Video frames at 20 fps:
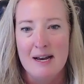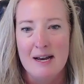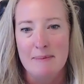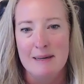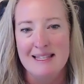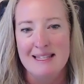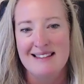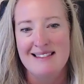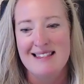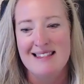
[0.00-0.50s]

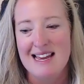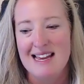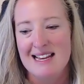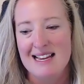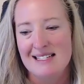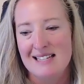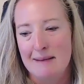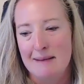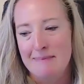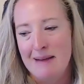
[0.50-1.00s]
But the thing
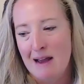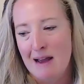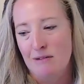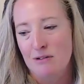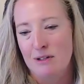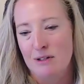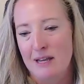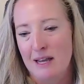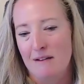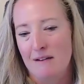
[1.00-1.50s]
is, I'm now
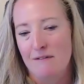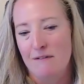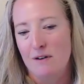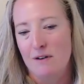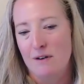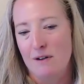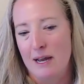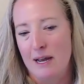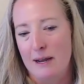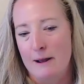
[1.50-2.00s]
looking
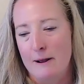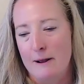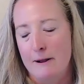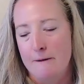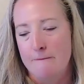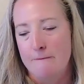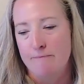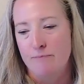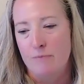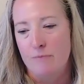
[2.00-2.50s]
for like,
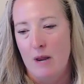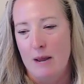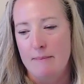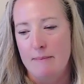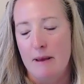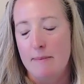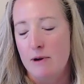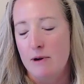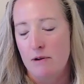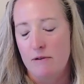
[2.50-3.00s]
and
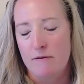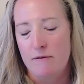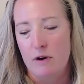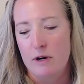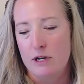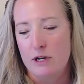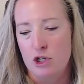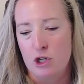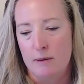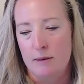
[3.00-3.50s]
maybe you've
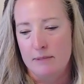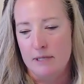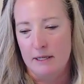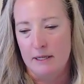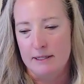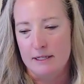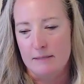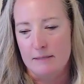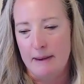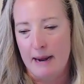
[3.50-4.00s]
already jumped on
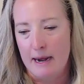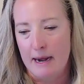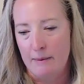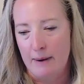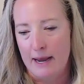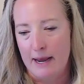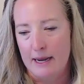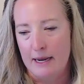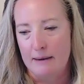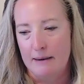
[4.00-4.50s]
this
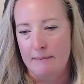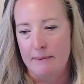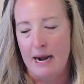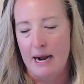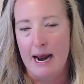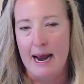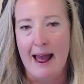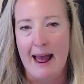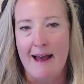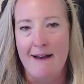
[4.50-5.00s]
bandwagon, but
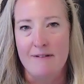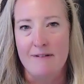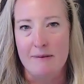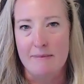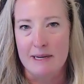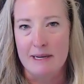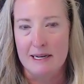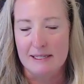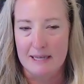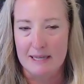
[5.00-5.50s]
I haven't
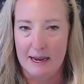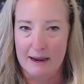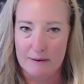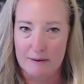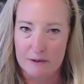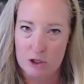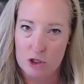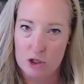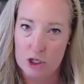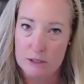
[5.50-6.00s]
because I
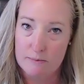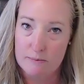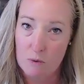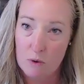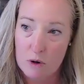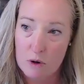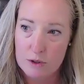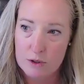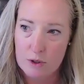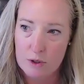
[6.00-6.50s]
was just
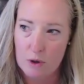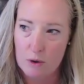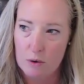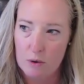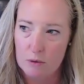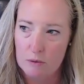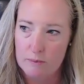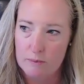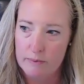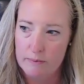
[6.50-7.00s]
more
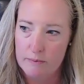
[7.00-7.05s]
so